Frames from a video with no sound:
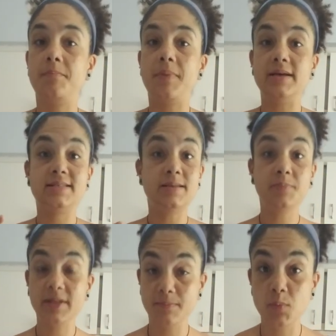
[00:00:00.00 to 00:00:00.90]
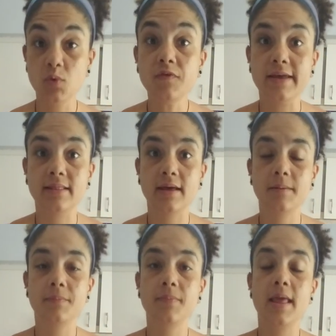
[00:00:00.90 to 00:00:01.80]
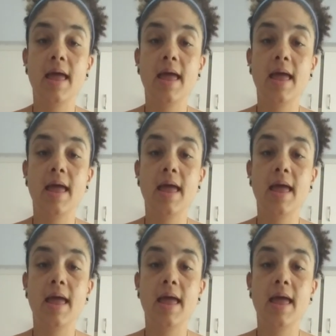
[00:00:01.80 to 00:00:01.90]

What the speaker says: by simply moving them.